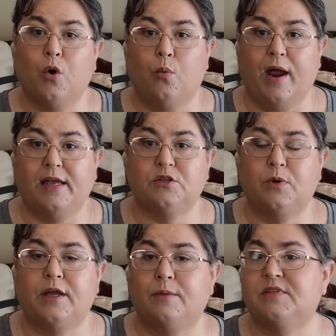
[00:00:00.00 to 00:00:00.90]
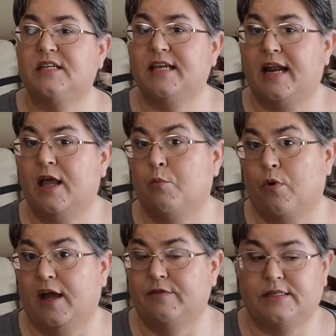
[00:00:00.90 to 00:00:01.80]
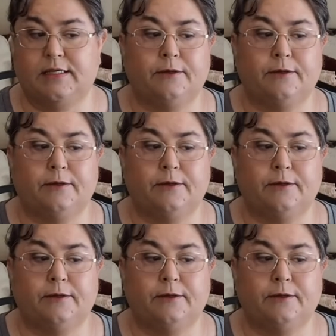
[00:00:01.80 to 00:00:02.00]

rights when it comes to data and privacy.